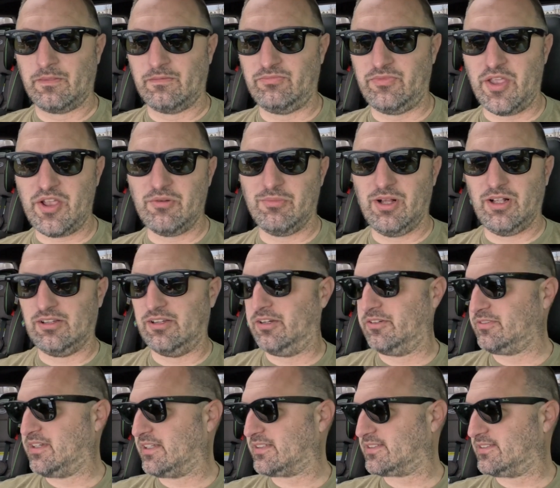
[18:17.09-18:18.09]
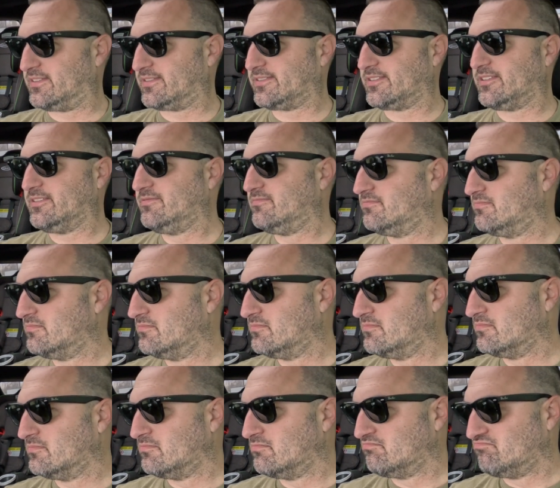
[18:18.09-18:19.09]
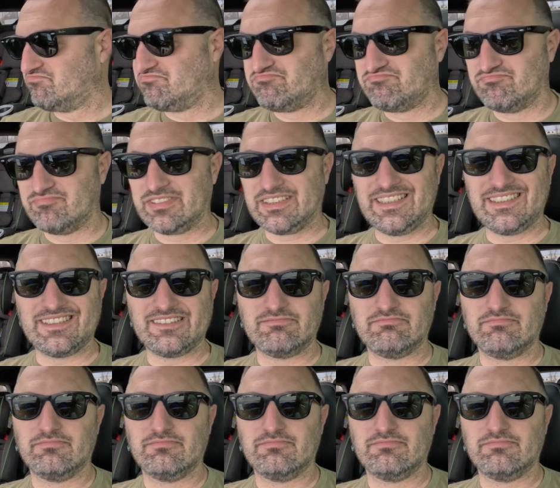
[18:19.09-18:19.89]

dingle ball hone that cylinder, send it.